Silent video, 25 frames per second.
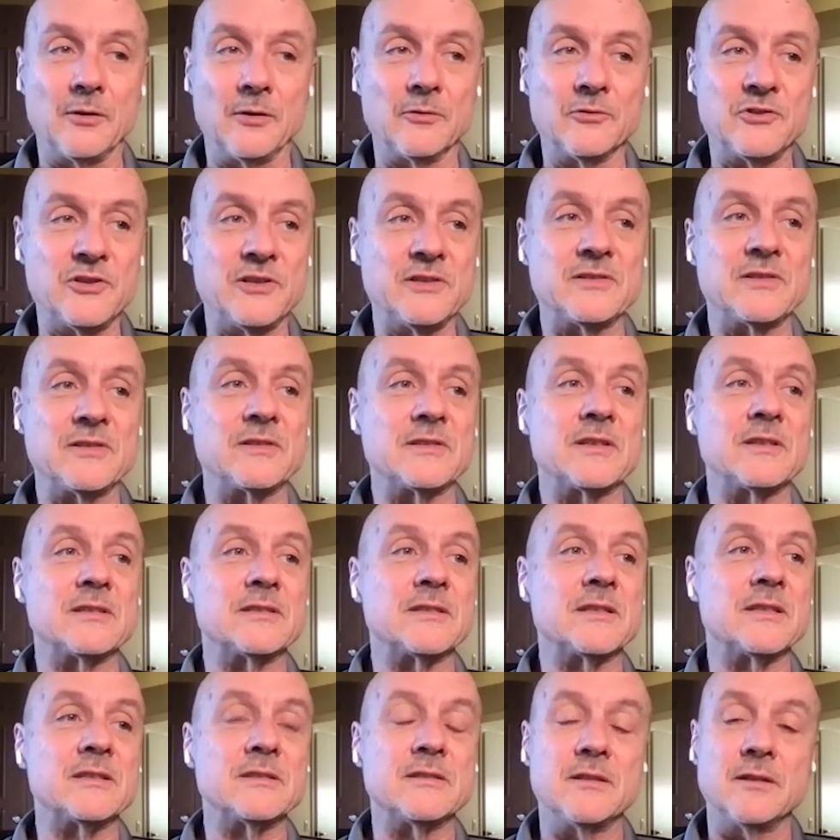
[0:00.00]
Jesus is
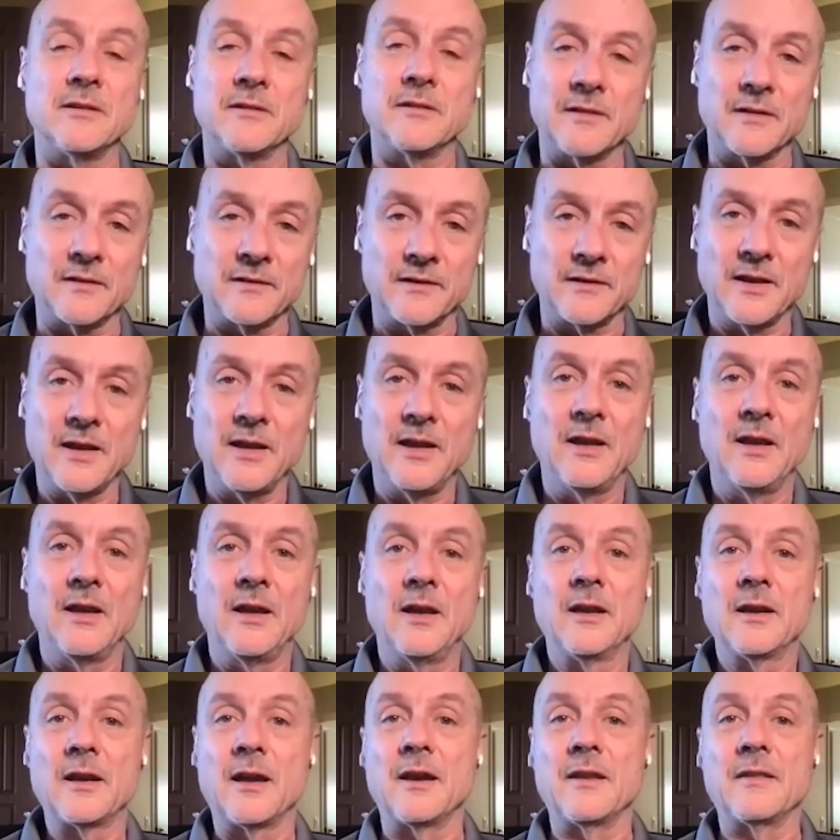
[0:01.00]
this, this
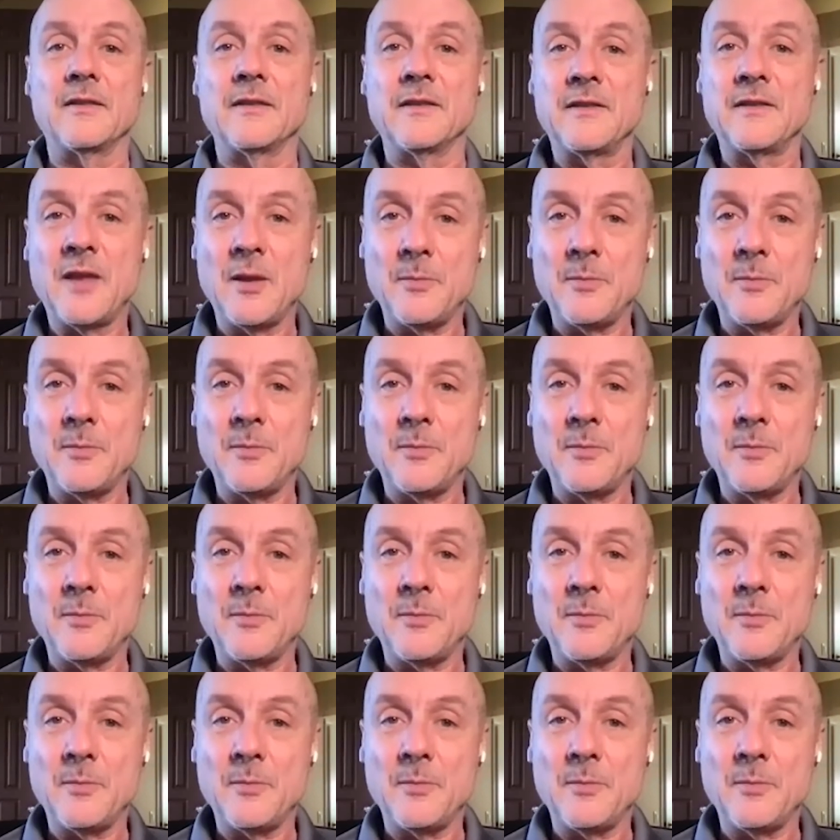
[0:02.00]
kind of this